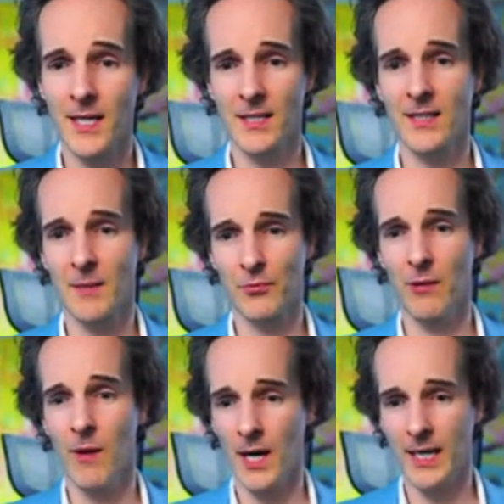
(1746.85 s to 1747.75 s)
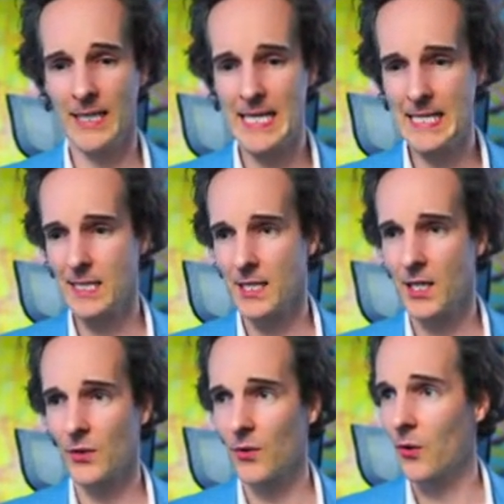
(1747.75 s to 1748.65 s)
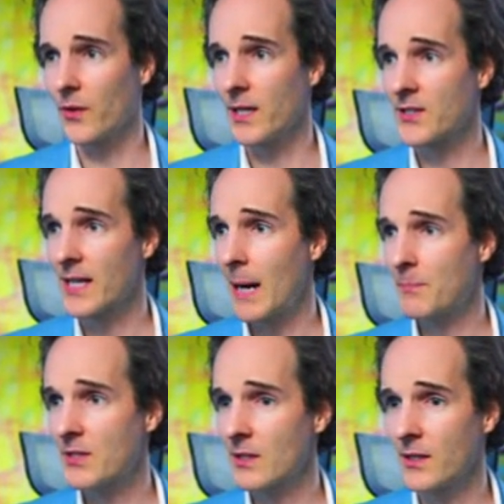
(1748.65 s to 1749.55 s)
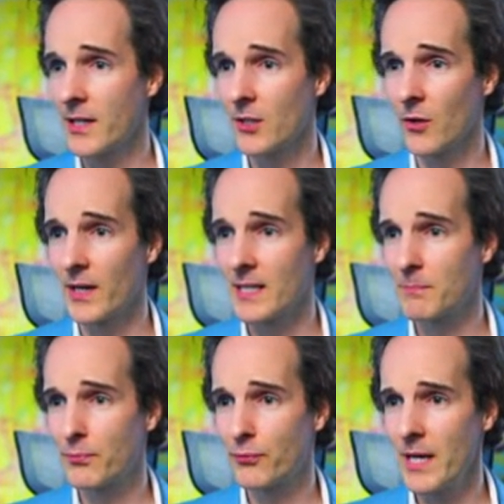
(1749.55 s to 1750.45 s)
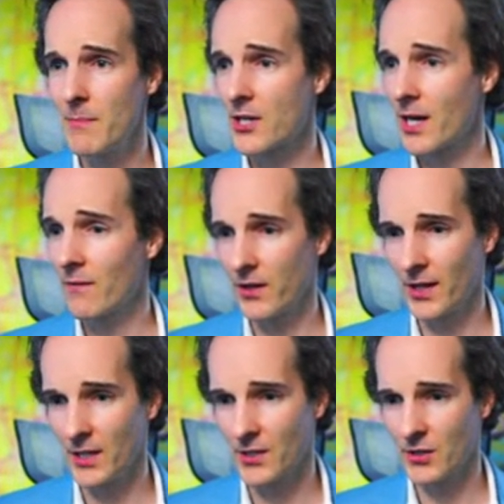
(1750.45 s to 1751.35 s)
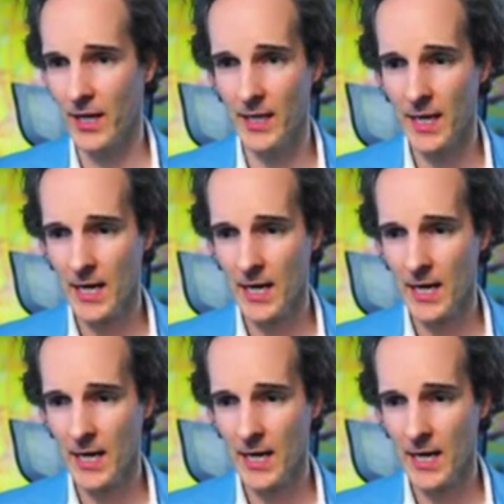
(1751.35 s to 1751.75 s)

This is the pre-market. Isn't it glorious? Absolutely glorious. Pretty much everything is green.